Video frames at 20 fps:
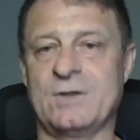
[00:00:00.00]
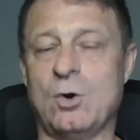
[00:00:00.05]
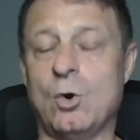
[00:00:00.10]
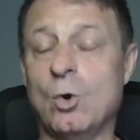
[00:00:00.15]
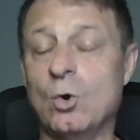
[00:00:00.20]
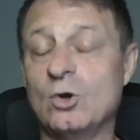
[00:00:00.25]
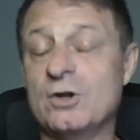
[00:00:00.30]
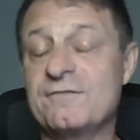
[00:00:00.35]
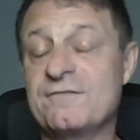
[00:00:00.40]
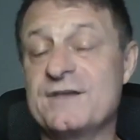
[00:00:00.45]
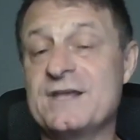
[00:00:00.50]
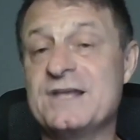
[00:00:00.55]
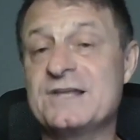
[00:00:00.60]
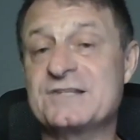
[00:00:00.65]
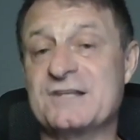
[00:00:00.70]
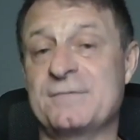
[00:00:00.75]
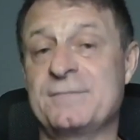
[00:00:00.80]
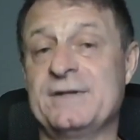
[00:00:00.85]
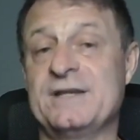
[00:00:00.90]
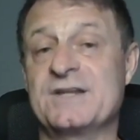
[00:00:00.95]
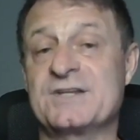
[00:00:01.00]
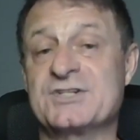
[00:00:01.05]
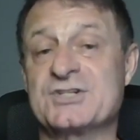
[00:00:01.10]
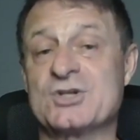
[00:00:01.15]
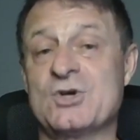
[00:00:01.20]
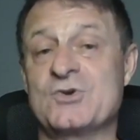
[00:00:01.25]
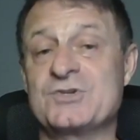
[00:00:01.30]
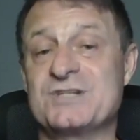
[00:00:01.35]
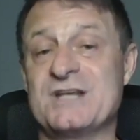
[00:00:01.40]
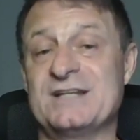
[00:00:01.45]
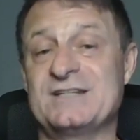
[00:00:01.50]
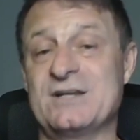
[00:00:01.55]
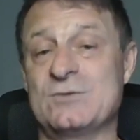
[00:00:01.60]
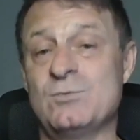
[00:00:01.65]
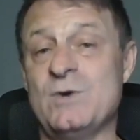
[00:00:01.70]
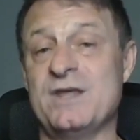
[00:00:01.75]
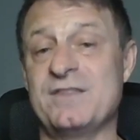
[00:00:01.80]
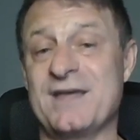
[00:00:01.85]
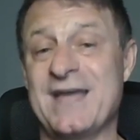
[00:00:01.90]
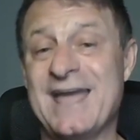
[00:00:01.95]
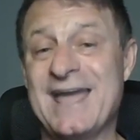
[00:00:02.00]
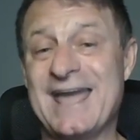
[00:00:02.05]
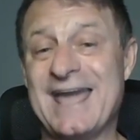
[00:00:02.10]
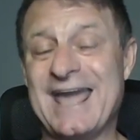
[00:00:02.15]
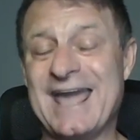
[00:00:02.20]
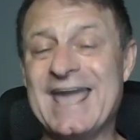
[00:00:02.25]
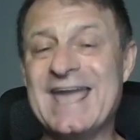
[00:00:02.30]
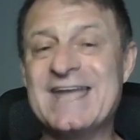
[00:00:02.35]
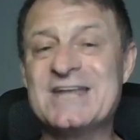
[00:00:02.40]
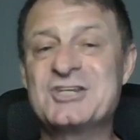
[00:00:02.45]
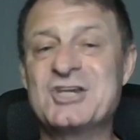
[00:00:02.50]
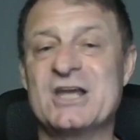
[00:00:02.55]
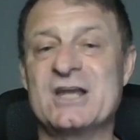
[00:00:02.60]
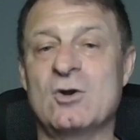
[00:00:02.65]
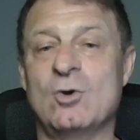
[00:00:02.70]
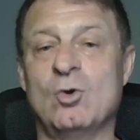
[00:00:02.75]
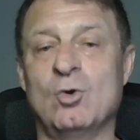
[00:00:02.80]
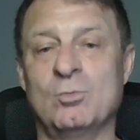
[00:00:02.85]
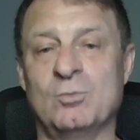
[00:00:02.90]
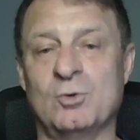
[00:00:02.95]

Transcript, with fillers: All of these have been associated with aging or